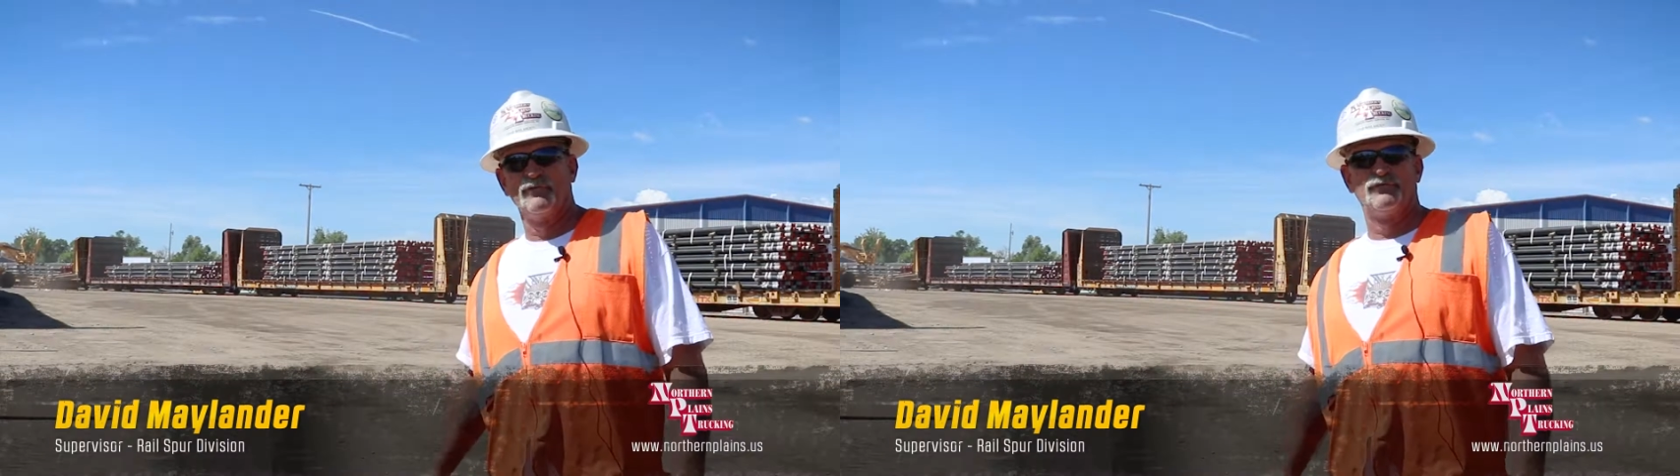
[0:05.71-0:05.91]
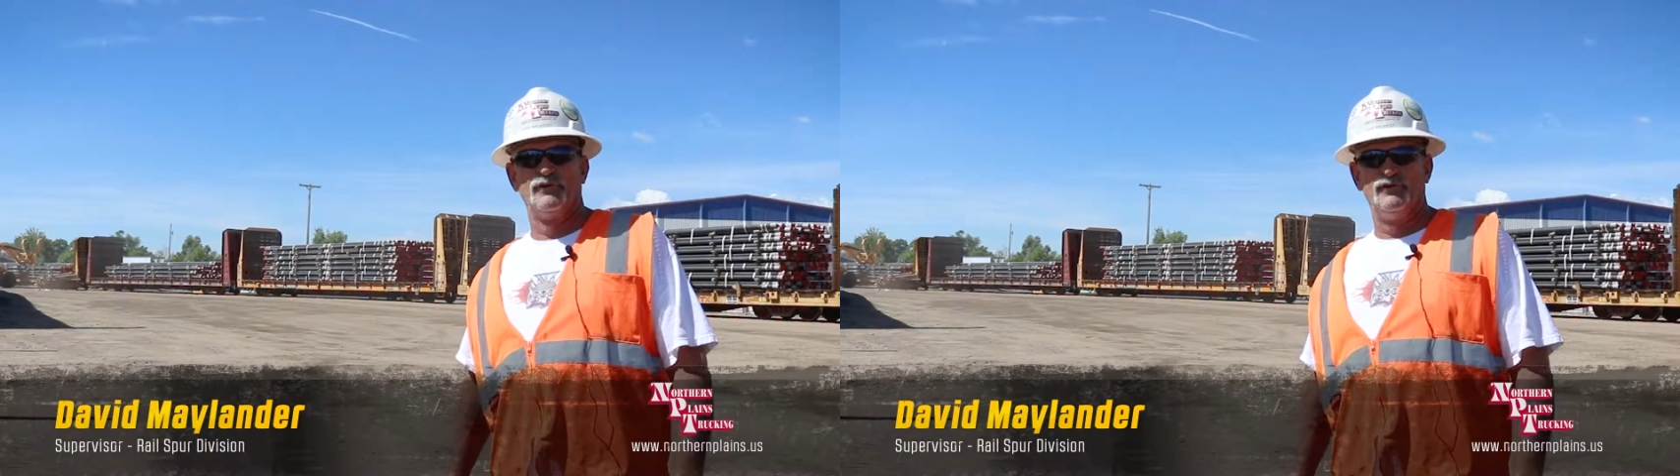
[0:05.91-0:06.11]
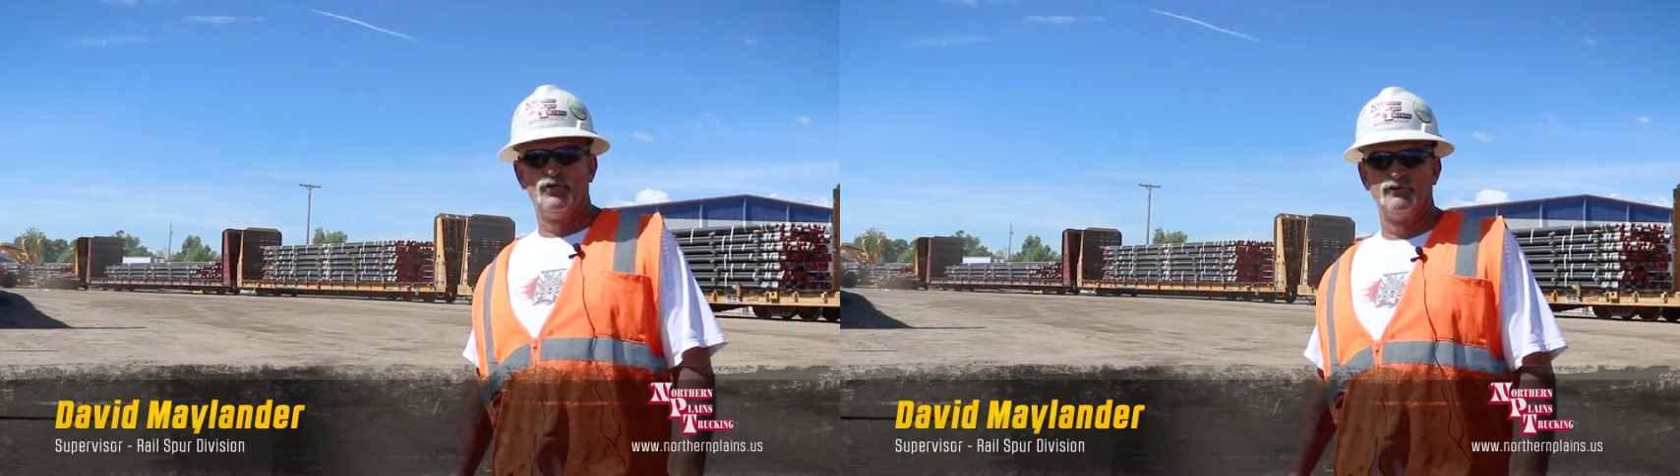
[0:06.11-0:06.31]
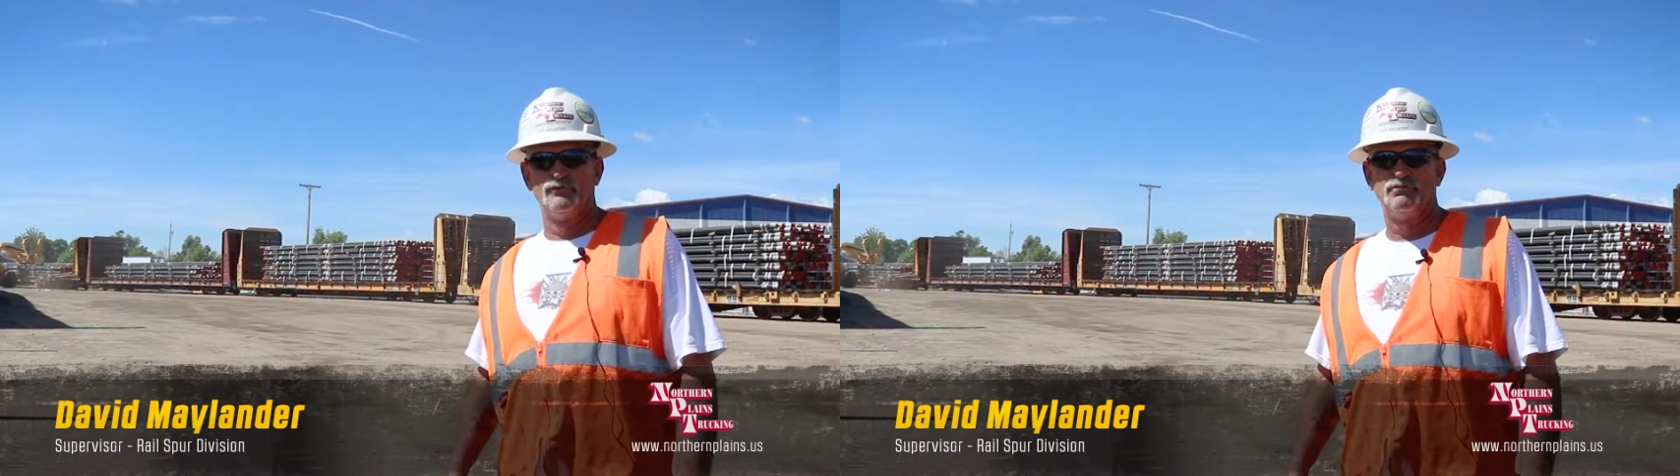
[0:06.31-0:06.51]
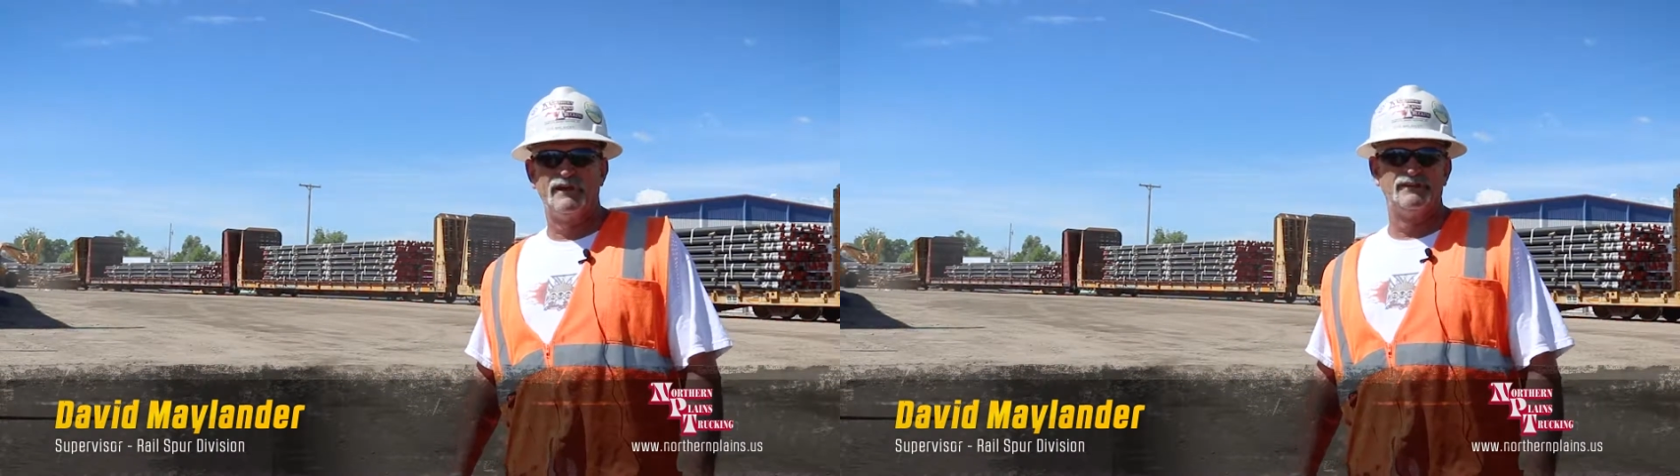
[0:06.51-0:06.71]
for
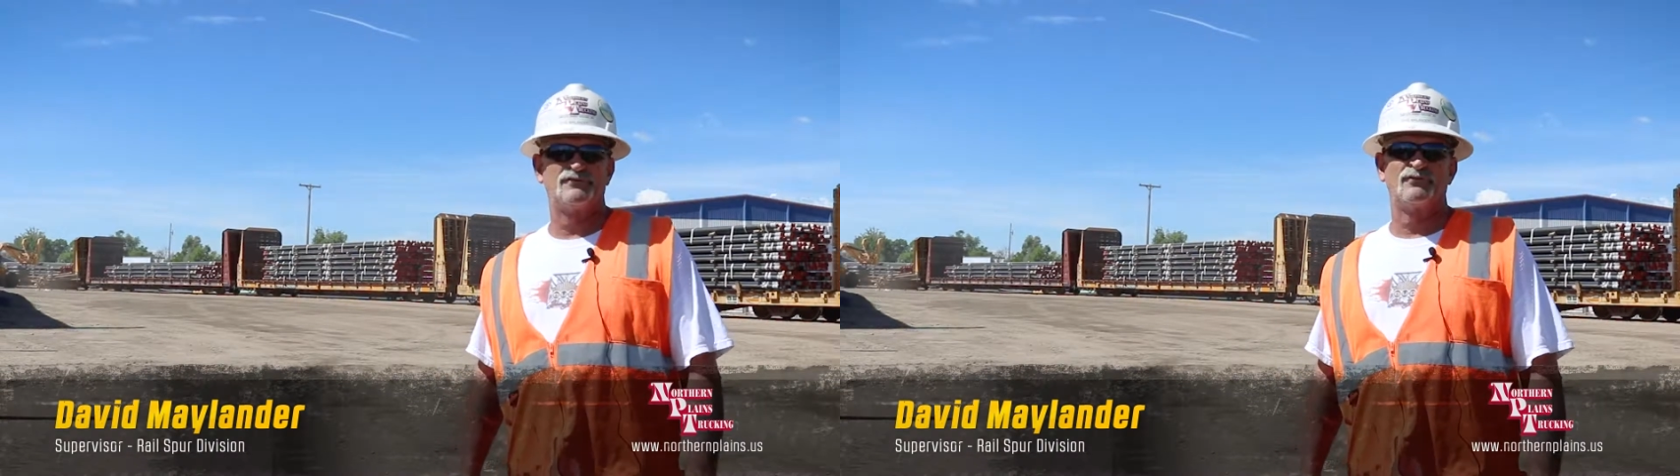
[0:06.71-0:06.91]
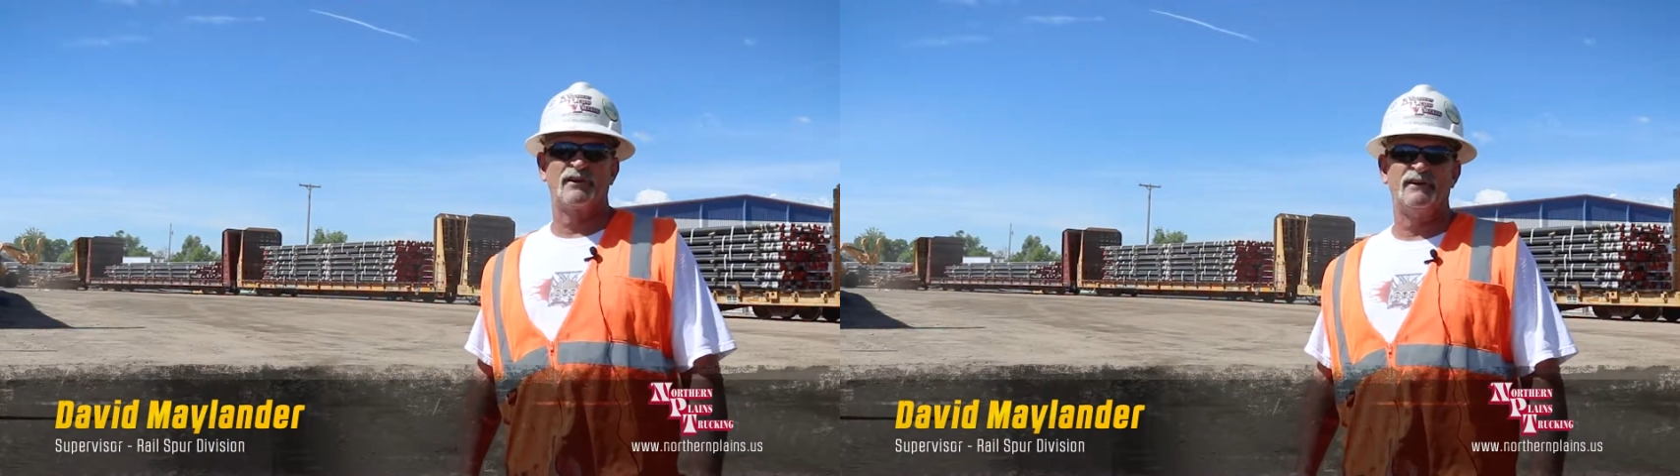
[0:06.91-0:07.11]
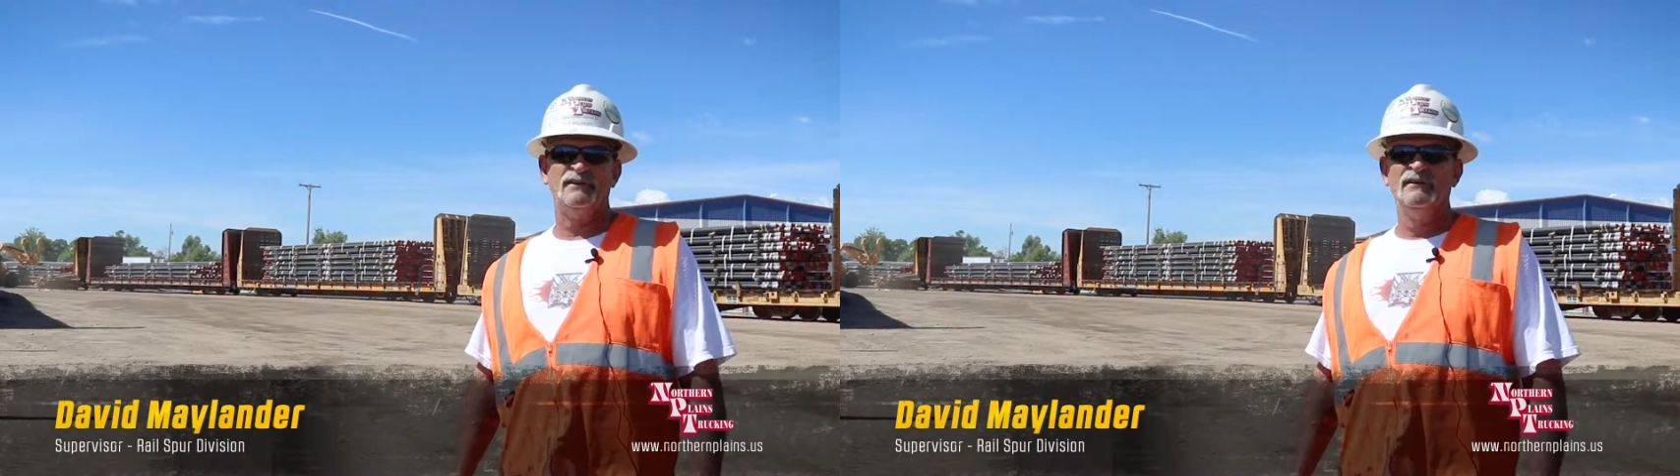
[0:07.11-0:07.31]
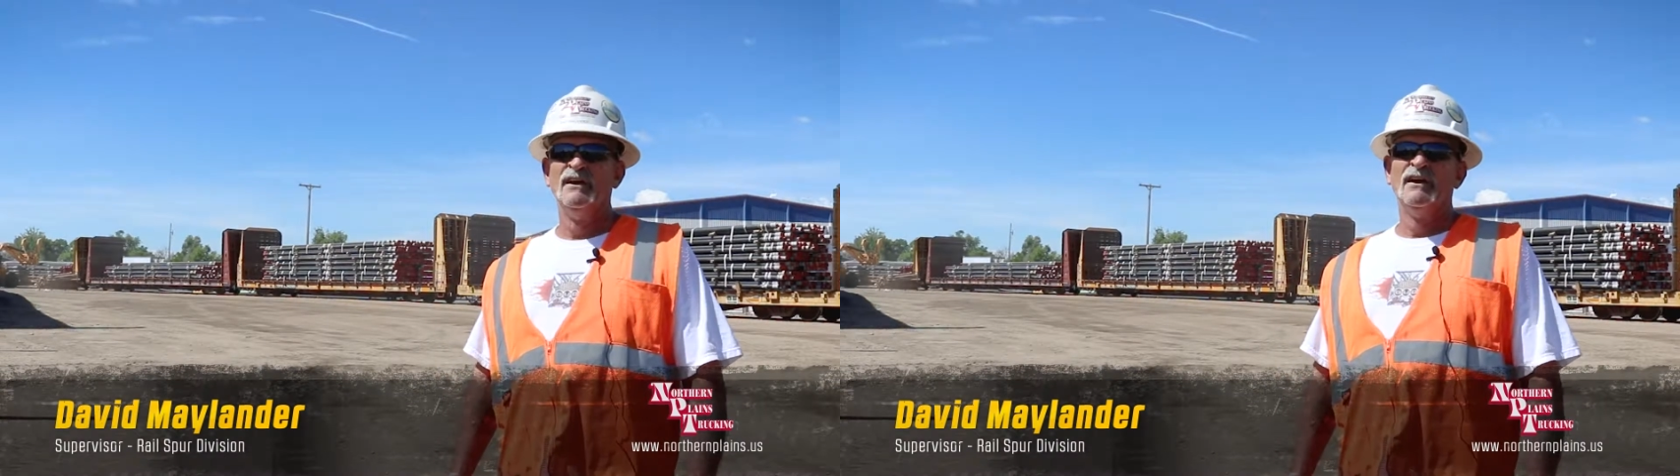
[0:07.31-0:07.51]
Northern Plains Trucking.